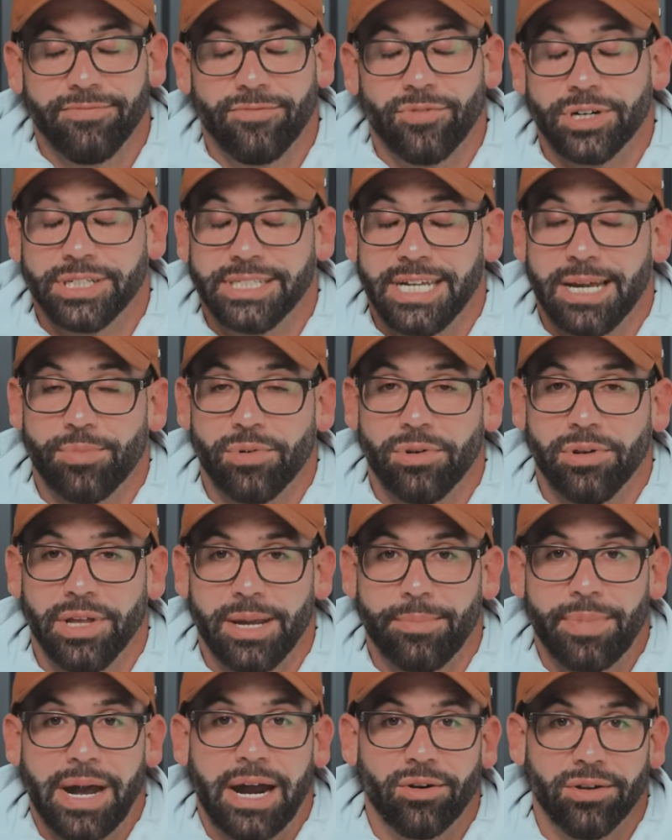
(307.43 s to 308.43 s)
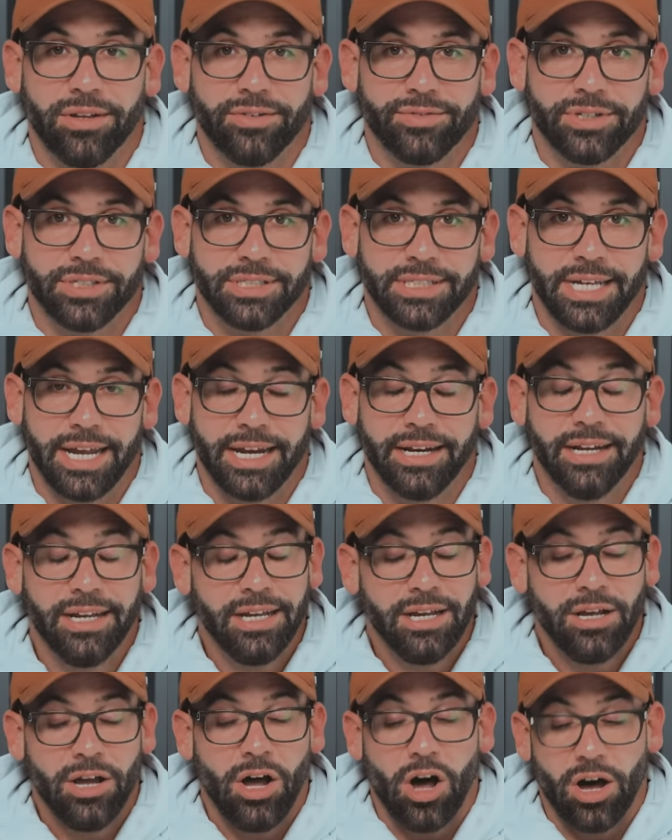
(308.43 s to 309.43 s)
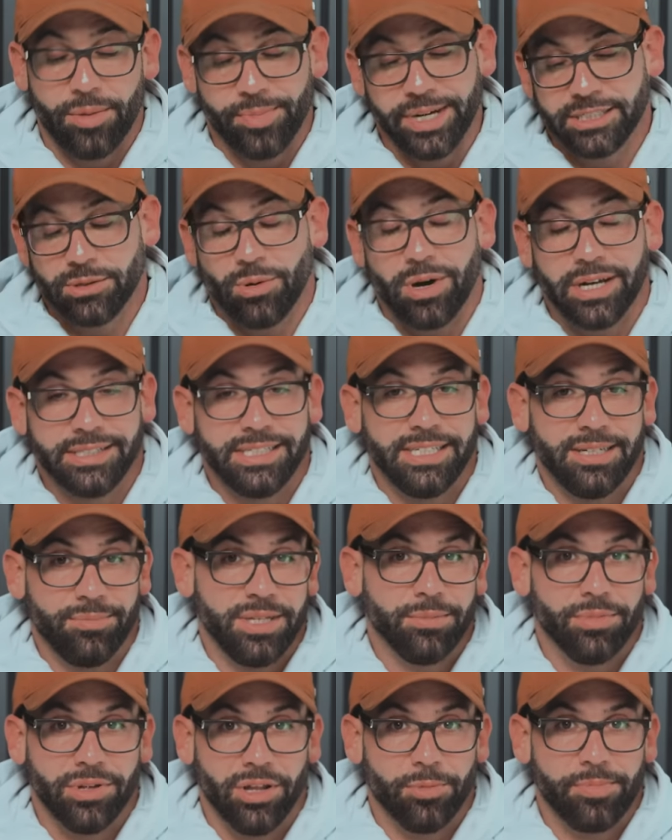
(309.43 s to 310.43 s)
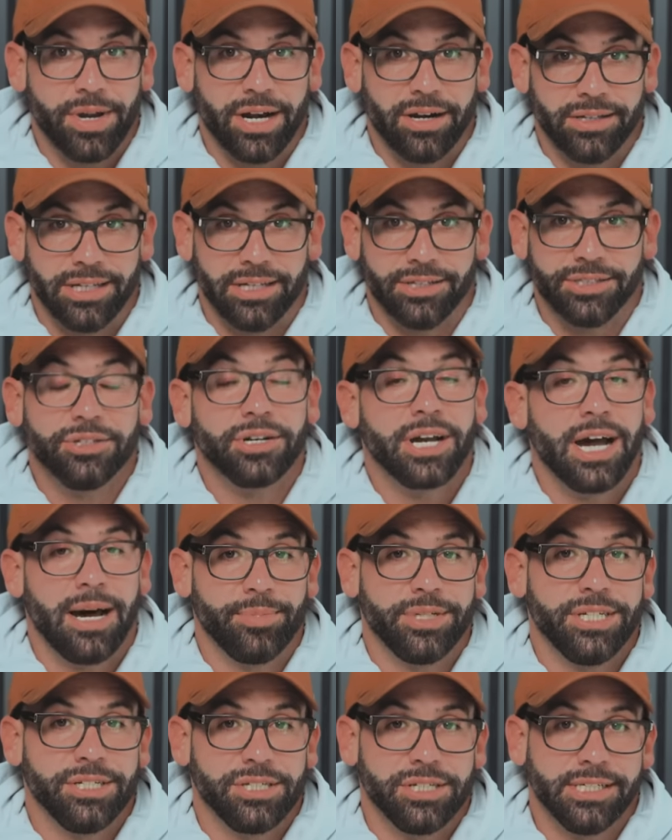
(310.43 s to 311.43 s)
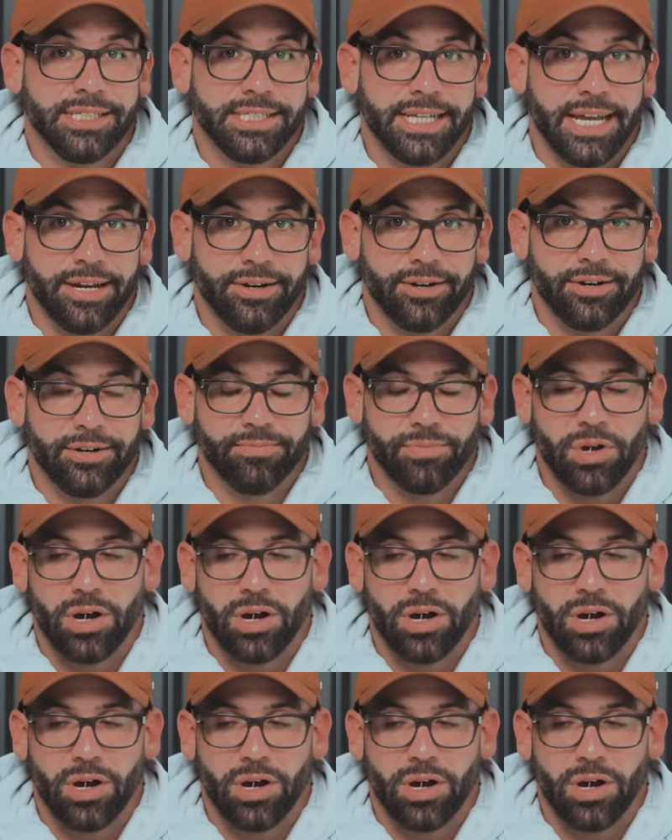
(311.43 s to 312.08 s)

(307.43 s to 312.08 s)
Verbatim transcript: For example, a powerlifter saying, all my squats need to be below parallel to competition standard.